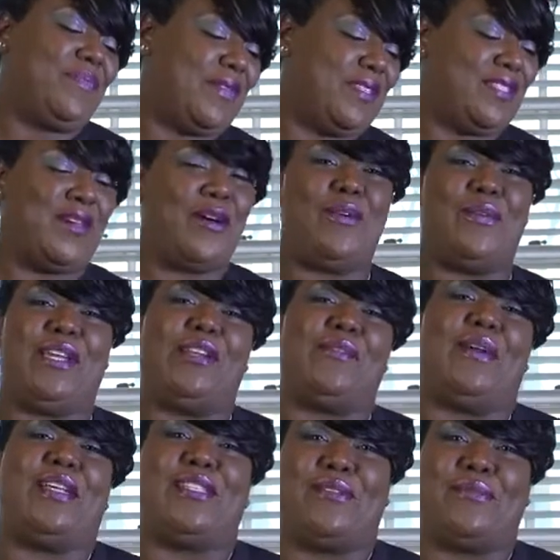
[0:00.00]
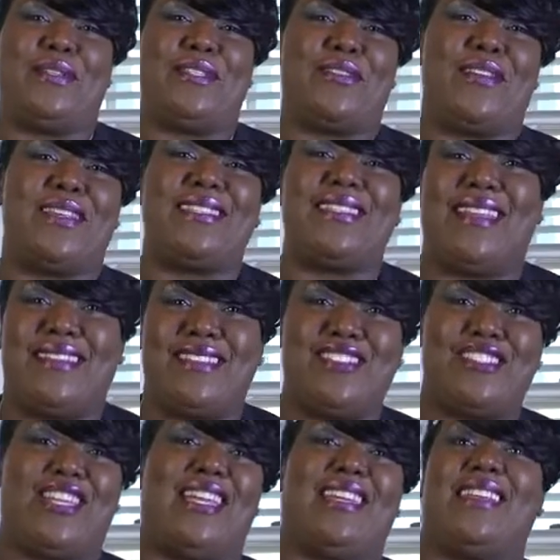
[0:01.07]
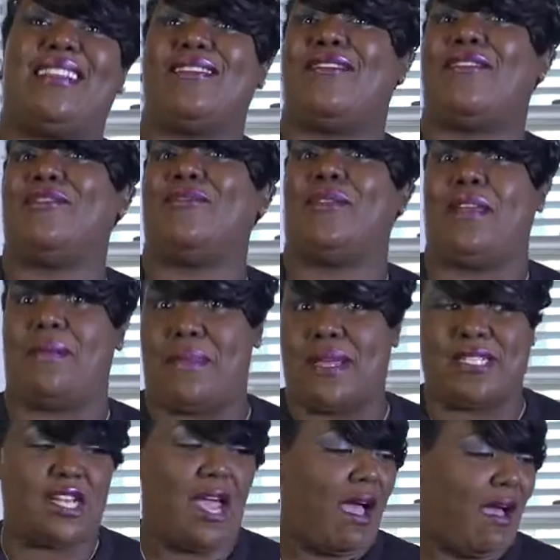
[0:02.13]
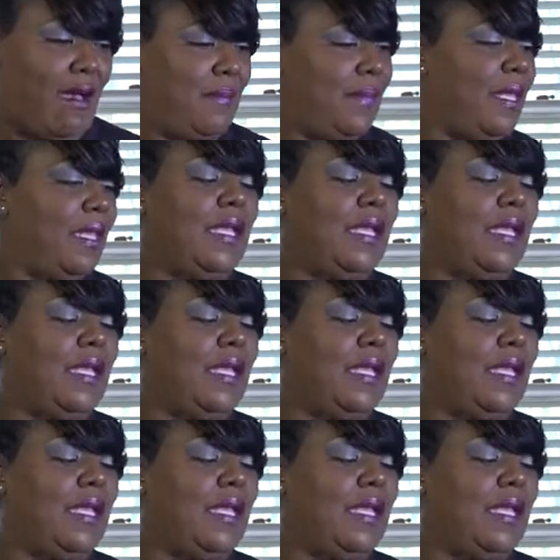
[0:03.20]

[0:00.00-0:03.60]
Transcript: So anyway, so we started selling chicken. I started doing it at my job.